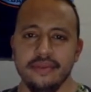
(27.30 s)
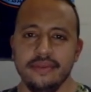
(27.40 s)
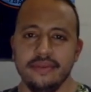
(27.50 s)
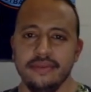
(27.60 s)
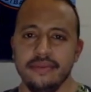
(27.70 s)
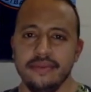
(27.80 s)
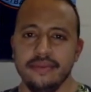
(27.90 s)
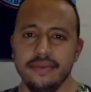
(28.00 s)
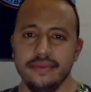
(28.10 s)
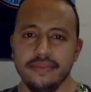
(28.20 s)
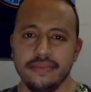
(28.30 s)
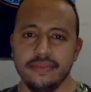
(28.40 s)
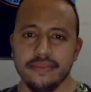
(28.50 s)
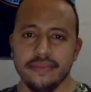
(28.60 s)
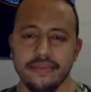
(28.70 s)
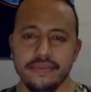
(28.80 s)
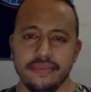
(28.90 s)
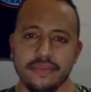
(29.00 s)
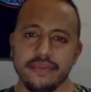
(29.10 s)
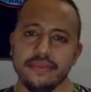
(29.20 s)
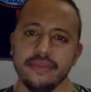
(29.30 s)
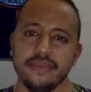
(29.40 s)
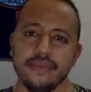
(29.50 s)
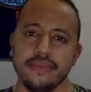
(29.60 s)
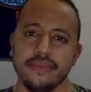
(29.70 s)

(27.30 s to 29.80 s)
This person isn't speaking.